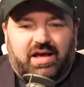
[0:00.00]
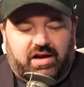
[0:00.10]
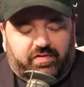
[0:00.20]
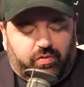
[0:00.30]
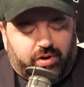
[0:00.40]
Hey
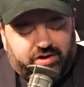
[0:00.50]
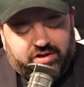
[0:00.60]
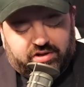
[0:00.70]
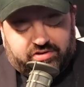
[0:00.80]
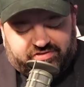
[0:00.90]
everyone.
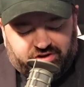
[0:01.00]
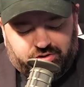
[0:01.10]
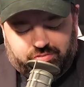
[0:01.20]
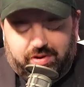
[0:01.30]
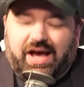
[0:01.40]

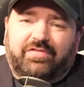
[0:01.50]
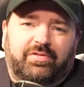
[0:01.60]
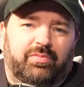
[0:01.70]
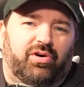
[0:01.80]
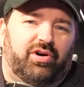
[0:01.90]
So, we have
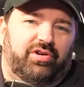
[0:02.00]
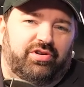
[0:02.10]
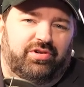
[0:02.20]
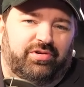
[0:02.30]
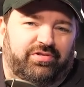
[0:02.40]
some more
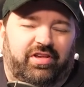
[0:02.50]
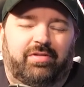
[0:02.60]
news